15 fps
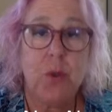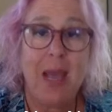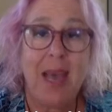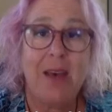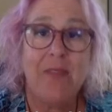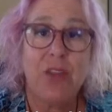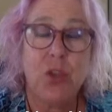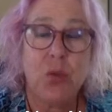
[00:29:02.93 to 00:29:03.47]

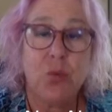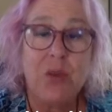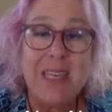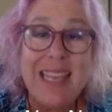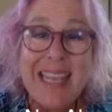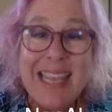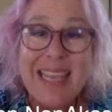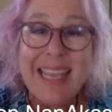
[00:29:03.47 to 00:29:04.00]
have a
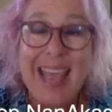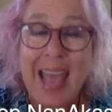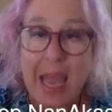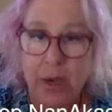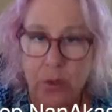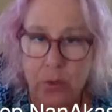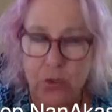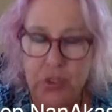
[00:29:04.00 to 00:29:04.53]
unique
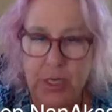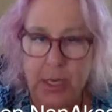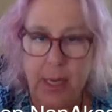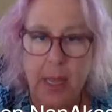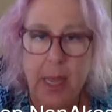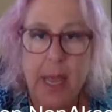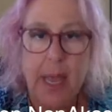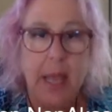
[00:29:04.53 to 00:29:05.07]
energy.
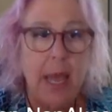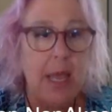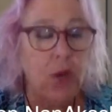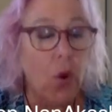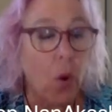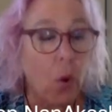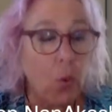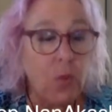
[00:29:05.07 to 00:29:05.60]

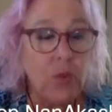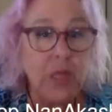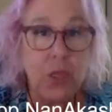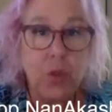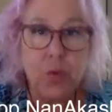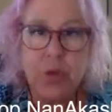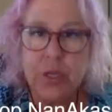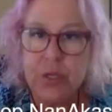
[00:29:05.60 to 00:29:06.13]
And only
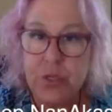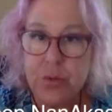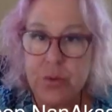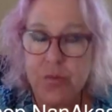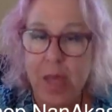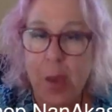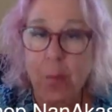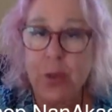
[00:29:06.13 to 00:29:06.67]
you can do
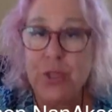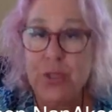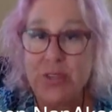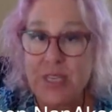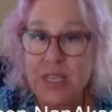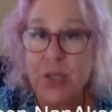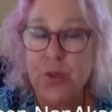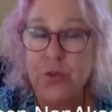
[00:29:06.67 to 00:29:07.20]
that when you
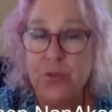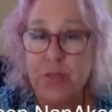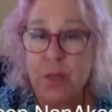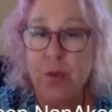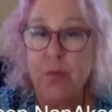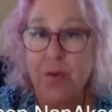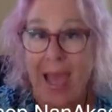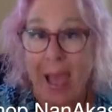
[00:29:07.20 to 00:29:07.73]
dig
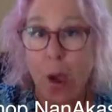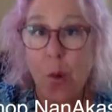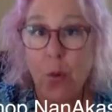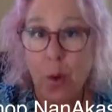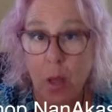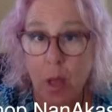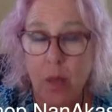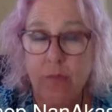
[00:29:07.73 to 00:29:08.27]
yourself
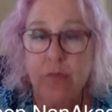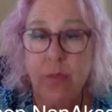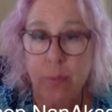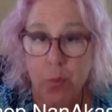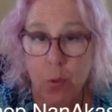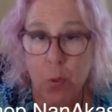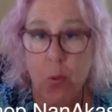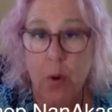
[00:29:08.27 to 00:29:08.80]
out of the
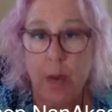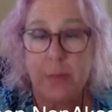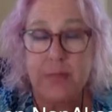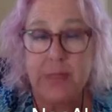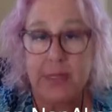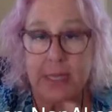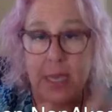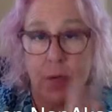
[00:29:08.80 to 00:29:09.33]
programs
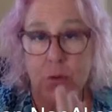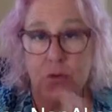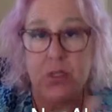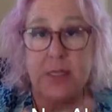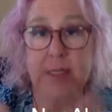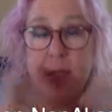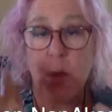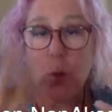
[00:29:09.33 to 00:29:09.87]
and the
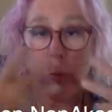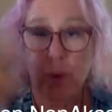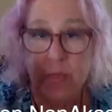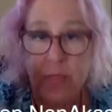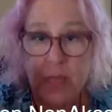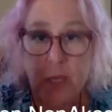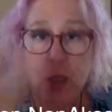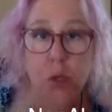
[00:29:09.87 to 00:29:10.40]
energies that are
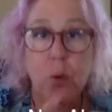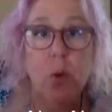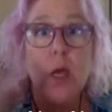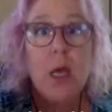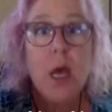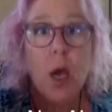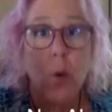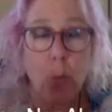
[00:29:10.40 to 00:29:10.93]
within you,
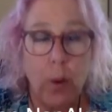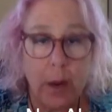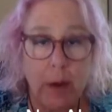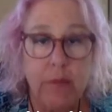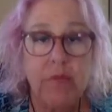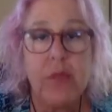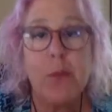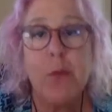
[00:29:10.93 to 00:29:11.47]
aware
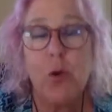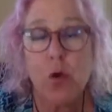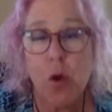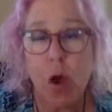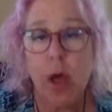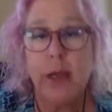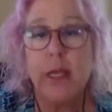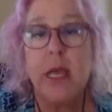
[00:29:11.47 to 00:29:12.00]
of them or
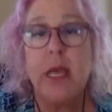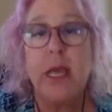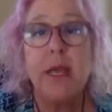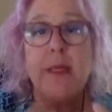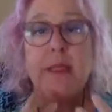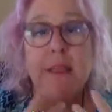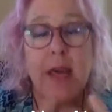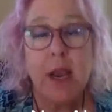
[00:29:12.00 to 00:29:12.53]
not,
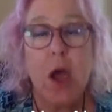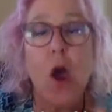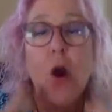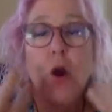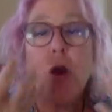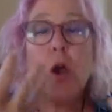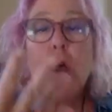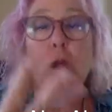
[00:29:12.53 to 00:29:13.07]
that
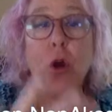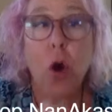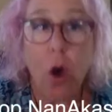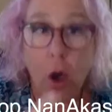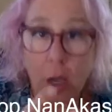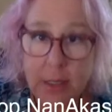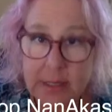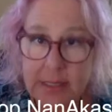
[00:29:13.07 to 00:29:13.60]
are
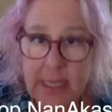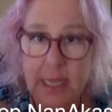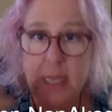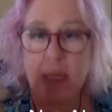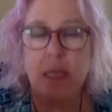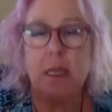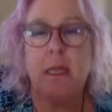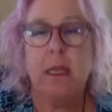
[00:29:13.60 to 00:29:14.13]

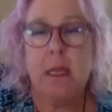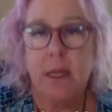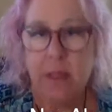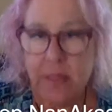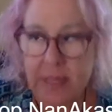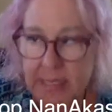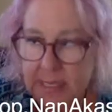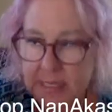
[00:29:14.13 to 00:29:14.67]
causing
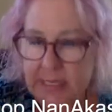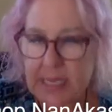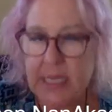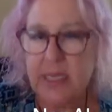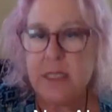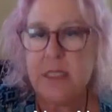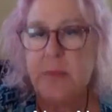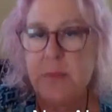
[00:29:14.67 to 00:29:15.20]
these
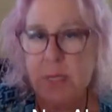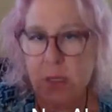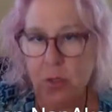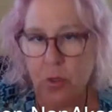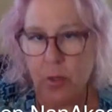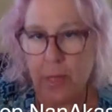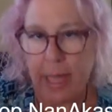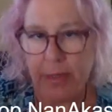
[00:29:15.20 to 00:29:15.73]
things to be in
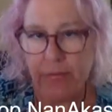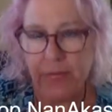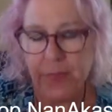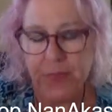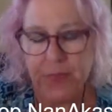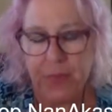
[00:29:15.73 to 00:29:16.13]
your life.